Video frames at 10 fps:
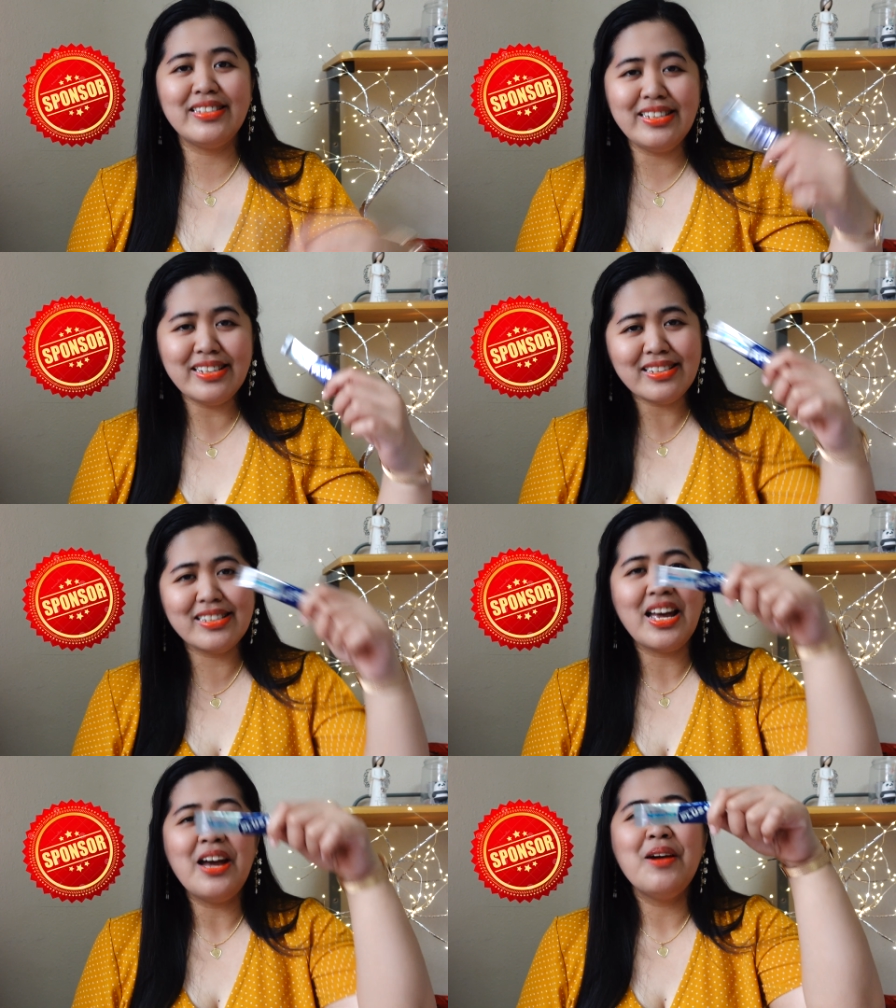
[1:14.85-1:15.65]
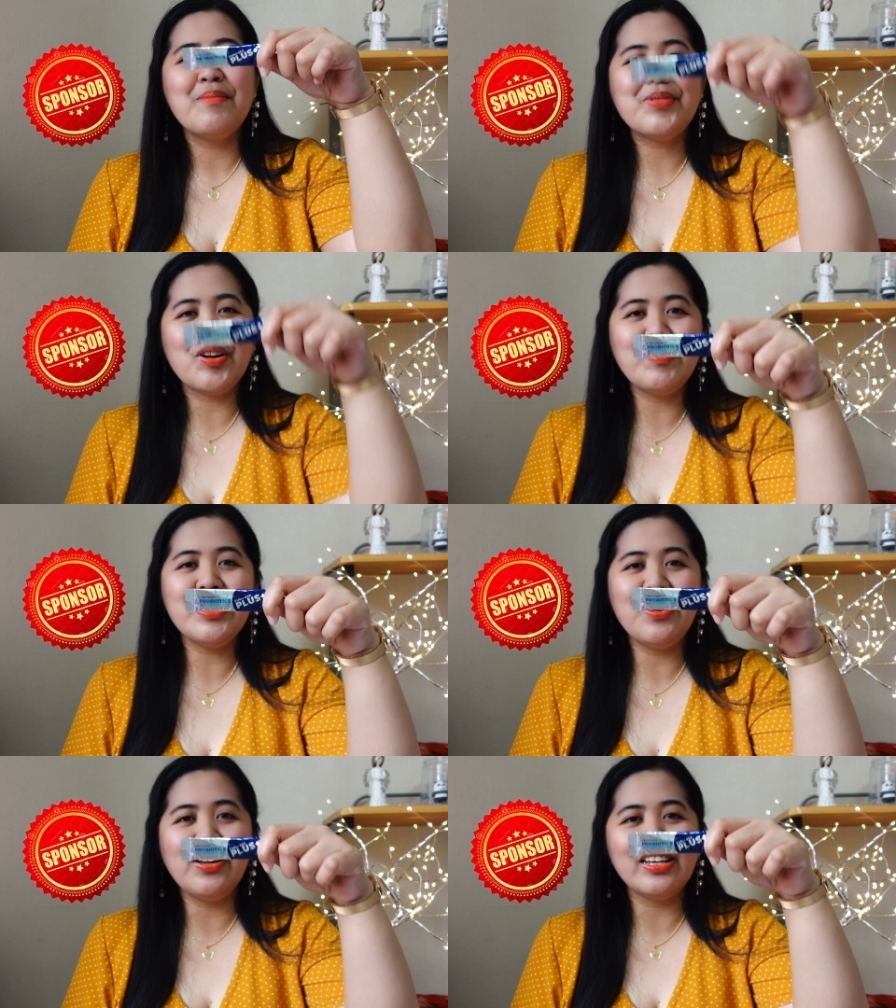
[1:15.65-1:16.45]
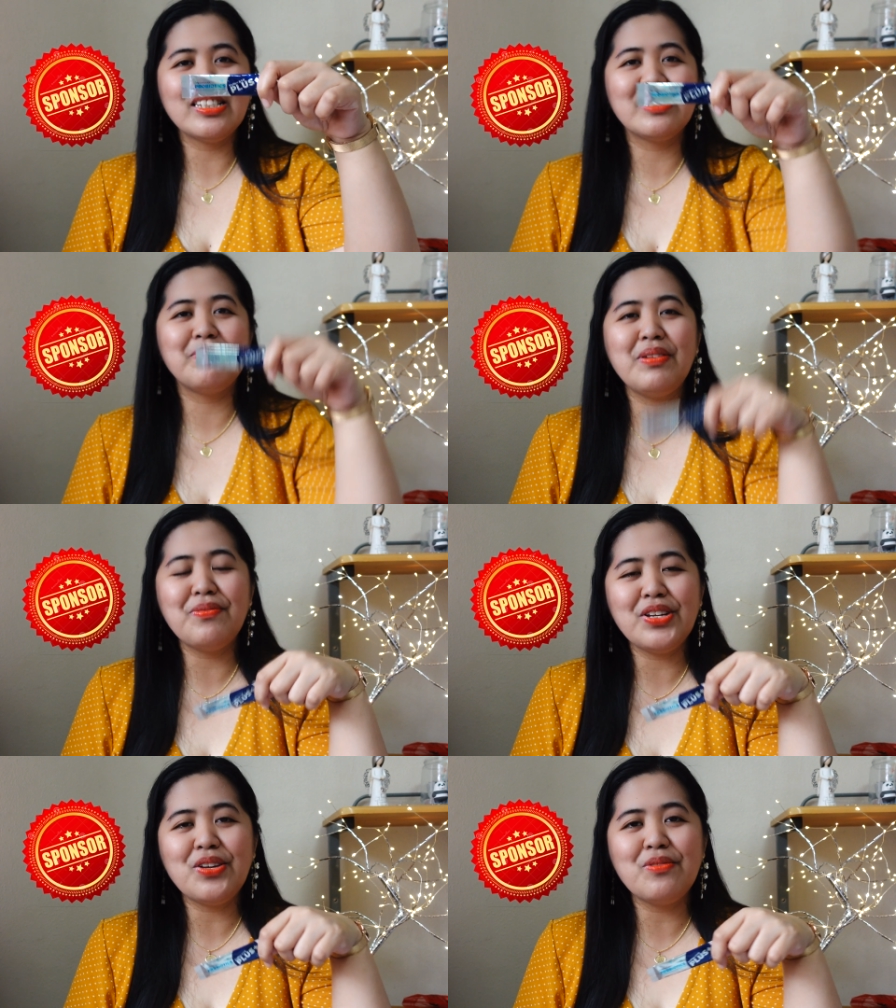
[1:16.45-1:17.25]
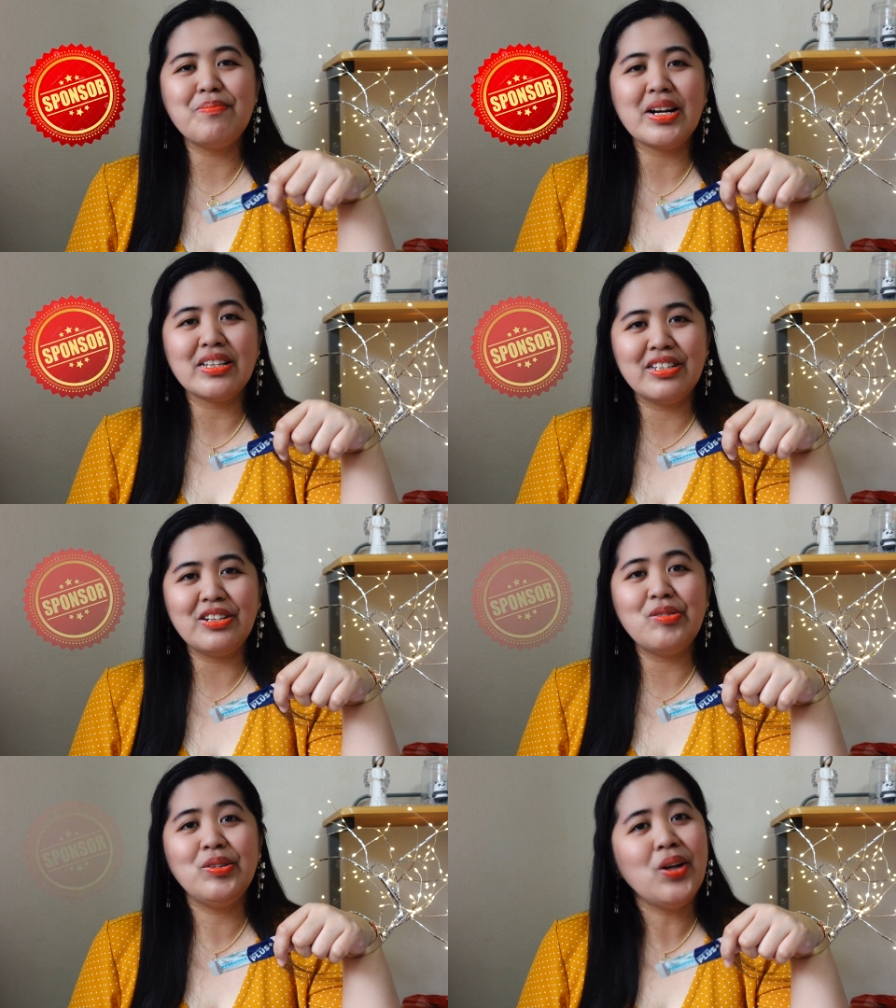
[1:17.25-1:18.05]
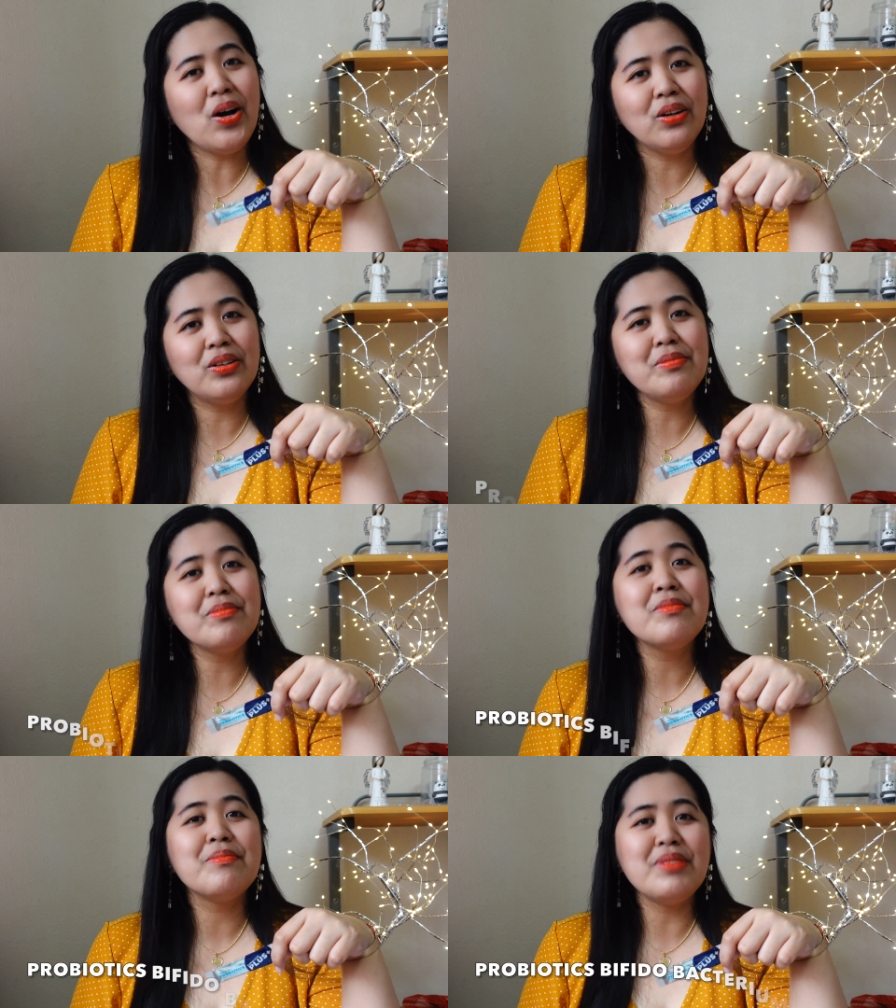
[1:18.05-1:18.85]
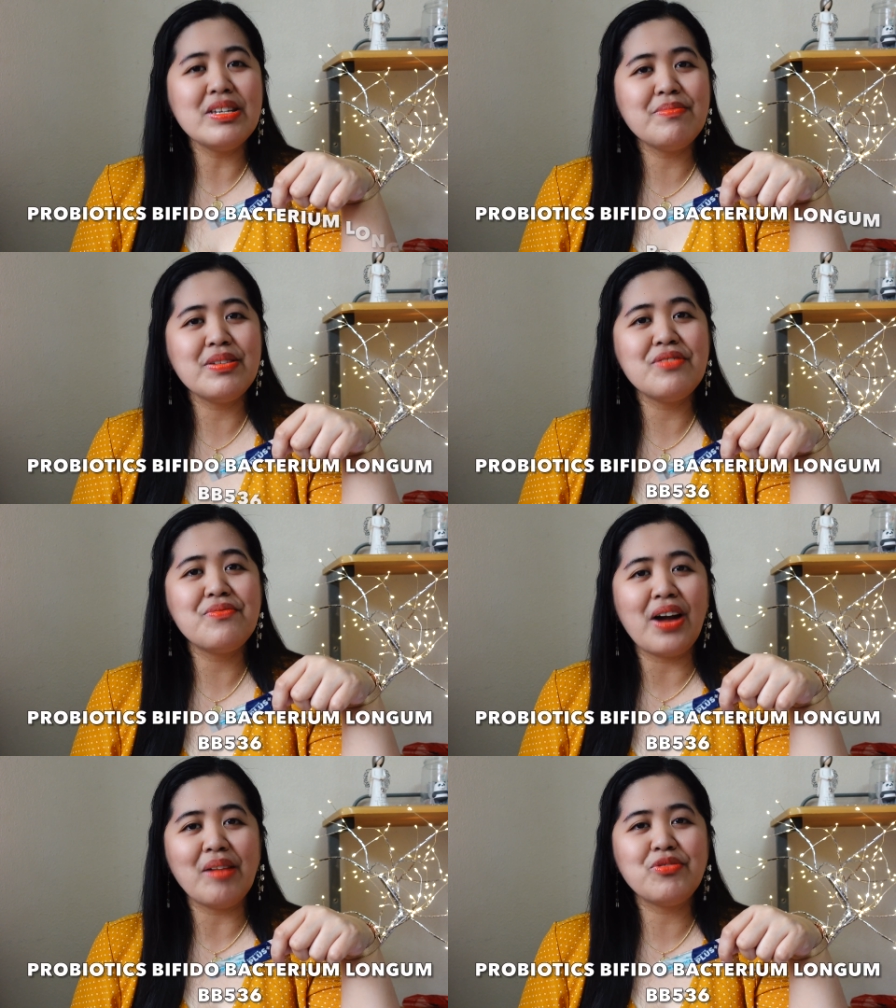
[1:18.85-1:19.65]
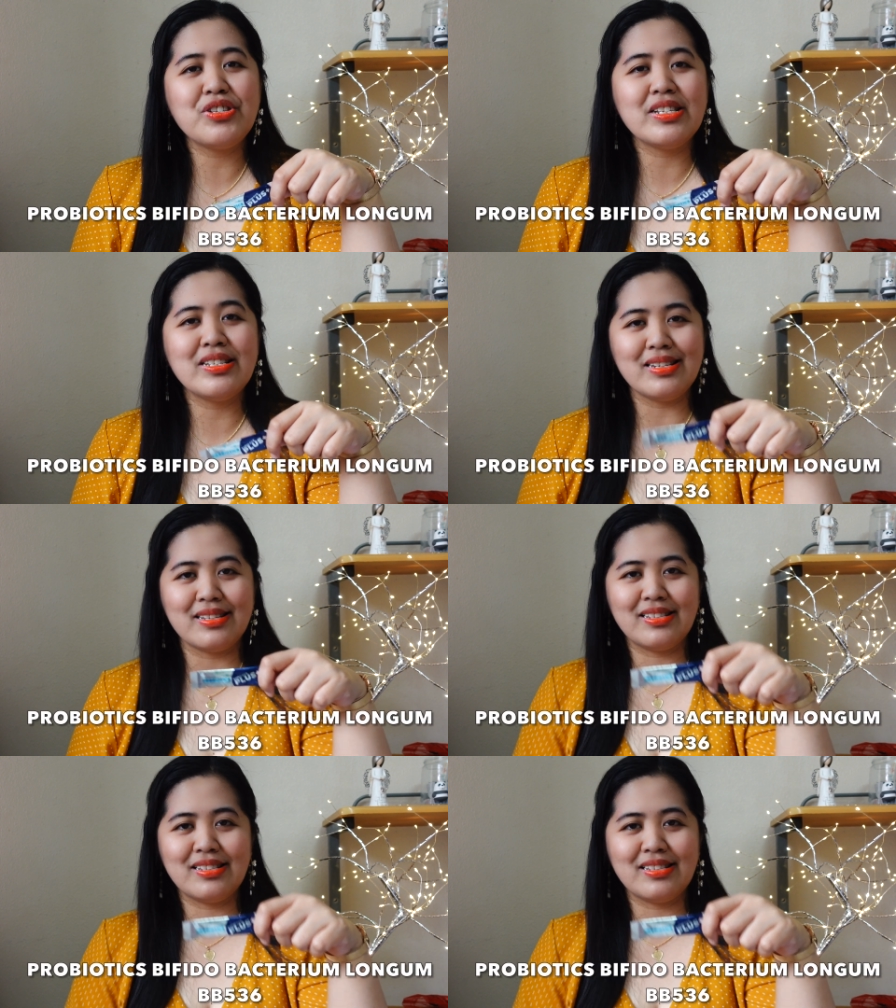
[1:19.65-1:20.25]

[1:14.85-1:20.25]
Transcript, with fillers: This probiotics Bifidobacterium longum B B five three six.